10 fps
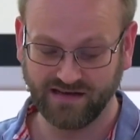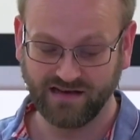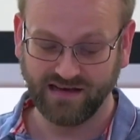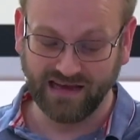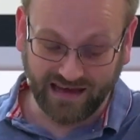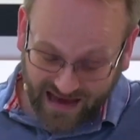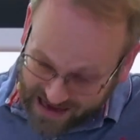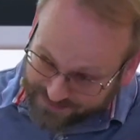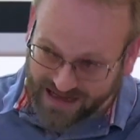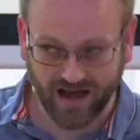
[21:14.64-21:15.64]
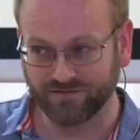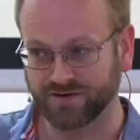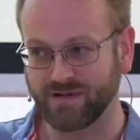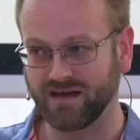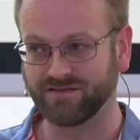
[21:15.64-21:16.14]
He came down
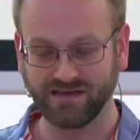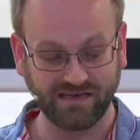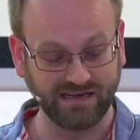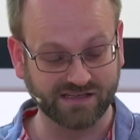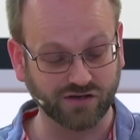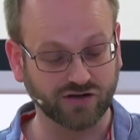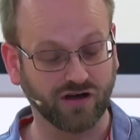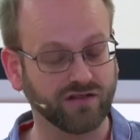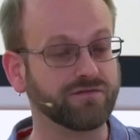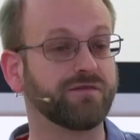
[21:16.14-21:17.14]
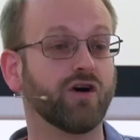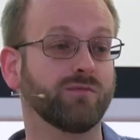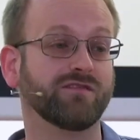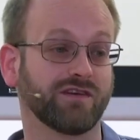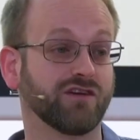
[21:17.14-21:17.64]
from heaven. He took on the form
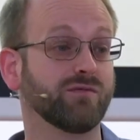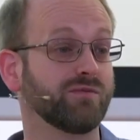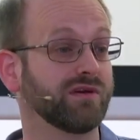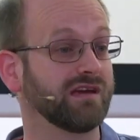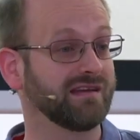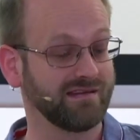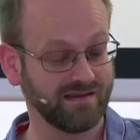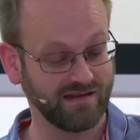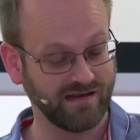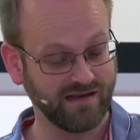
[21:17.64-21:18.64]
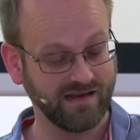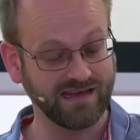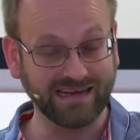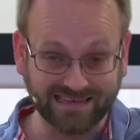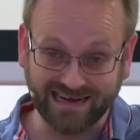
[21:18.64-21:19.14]
of a human being.
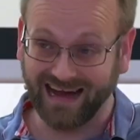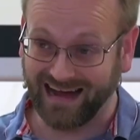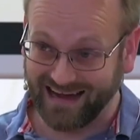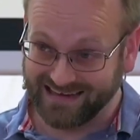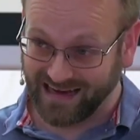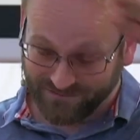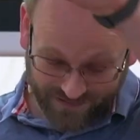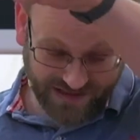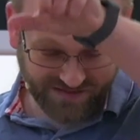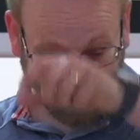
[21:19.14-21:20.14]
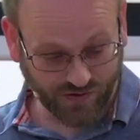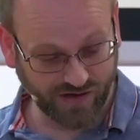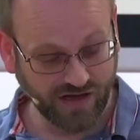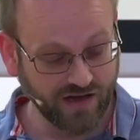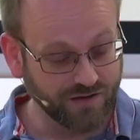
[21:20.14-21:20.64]
He died. And verse 4,
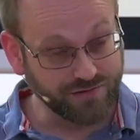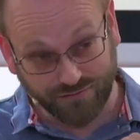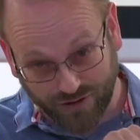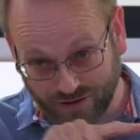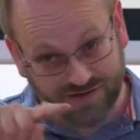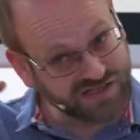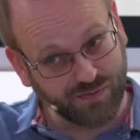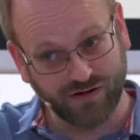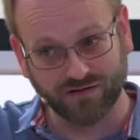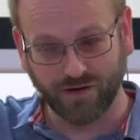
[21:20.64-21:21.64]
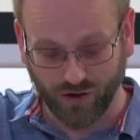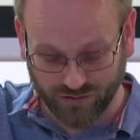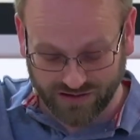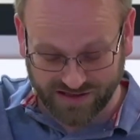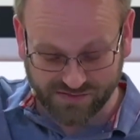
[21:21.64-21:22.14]
through the Spirit of
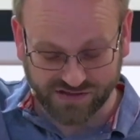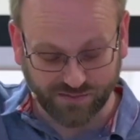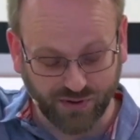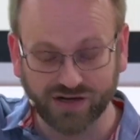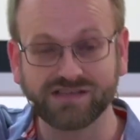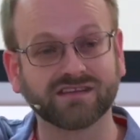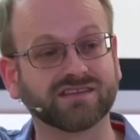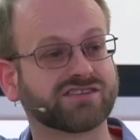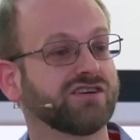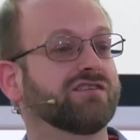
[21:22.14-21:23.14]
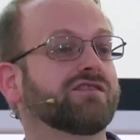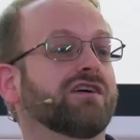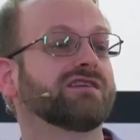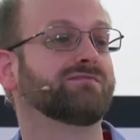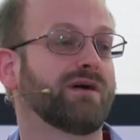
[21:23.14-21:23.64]
holiness was appointed the Son of God
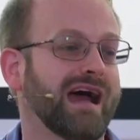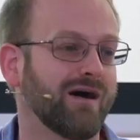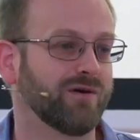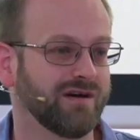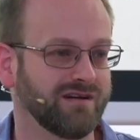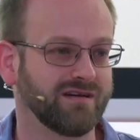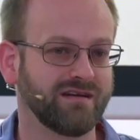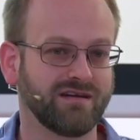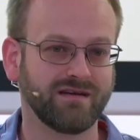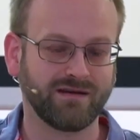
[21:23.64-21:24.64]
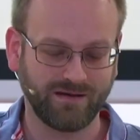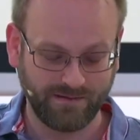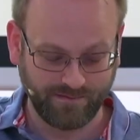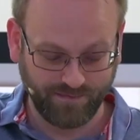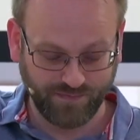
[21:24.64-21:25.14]
in power
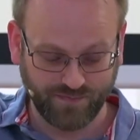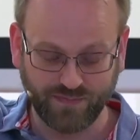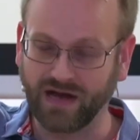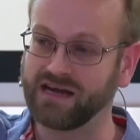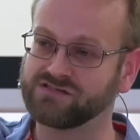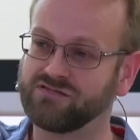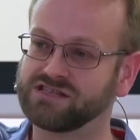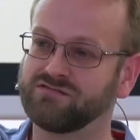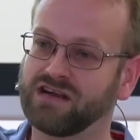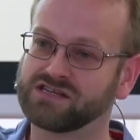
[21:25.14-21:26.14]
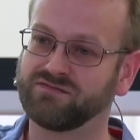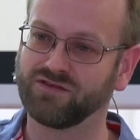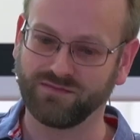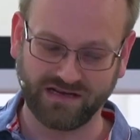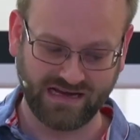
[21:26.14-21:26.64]
by his resurrection
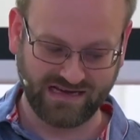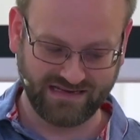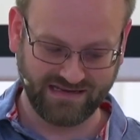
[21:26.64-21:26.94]
from the dead.